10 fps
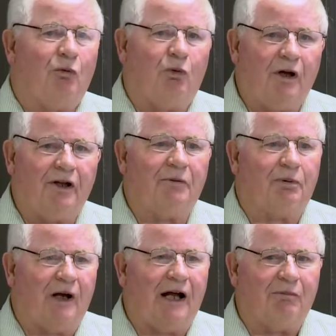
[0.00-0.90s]
One of the
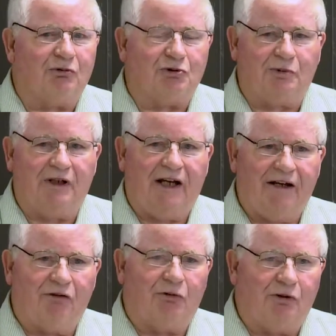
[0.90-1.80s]
problems when you
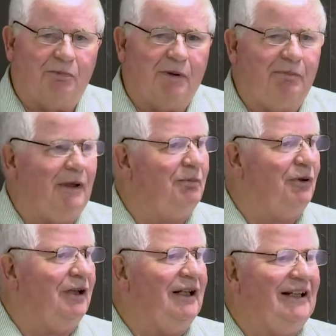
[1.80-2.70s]
have a group of
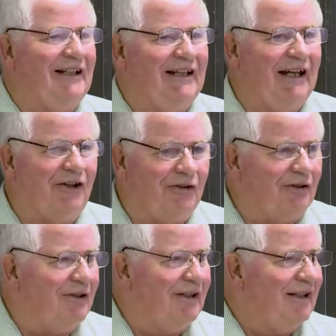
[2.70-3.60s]
people getting together,